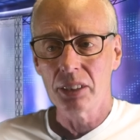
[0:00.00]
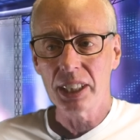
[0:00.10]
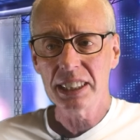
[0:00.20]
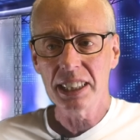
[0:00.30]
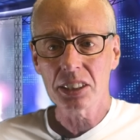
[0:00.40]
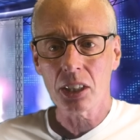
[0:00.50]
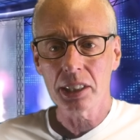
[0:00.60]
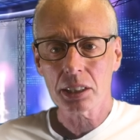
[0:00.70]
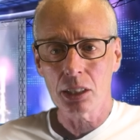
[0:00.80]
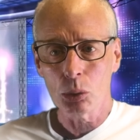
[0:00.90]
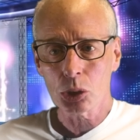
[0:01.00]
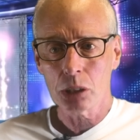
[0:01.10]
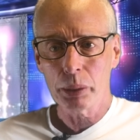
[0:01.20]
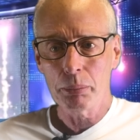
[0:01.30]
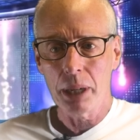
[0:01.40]
These insights can also
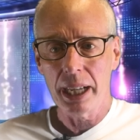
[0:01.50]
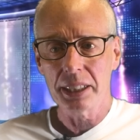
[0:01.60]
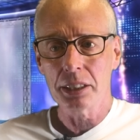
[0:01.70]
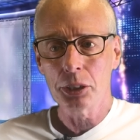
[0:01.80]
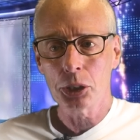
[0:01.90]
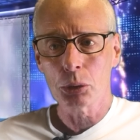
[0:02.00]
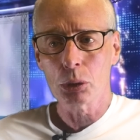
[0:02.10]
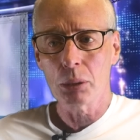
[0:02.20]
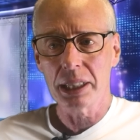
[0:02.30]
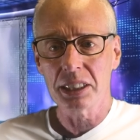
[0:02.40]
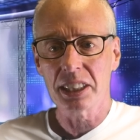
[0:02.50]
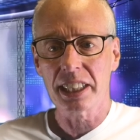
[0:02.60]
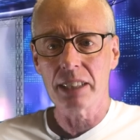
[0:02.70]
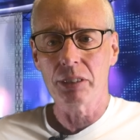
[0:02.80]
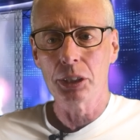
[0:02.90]
be made insurer ready to
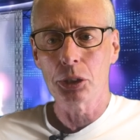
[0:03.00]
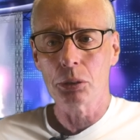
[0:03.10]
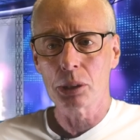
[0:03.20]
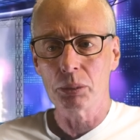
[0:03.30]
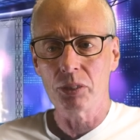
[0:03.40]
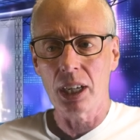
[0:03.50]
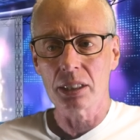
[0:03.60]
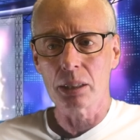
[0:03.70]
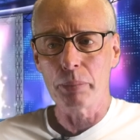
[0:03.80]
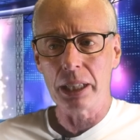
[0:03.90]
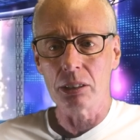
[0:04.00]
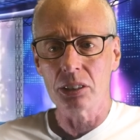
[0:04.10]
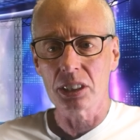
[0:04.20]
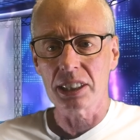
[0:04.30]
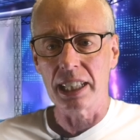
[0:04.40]
give insurance providers a better
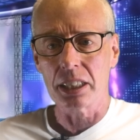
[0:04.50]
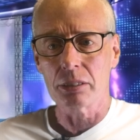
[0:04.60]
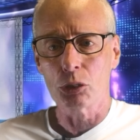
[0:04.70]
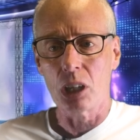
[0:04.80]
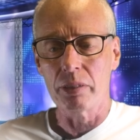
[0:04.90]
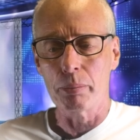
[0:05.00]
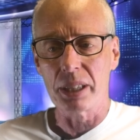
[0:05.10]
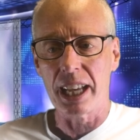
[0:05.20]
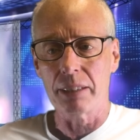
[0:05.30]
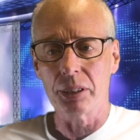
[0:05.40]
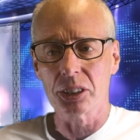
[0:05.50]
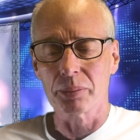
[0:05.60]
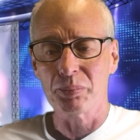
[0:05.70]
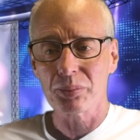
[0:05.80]
understanding of driver behaviours.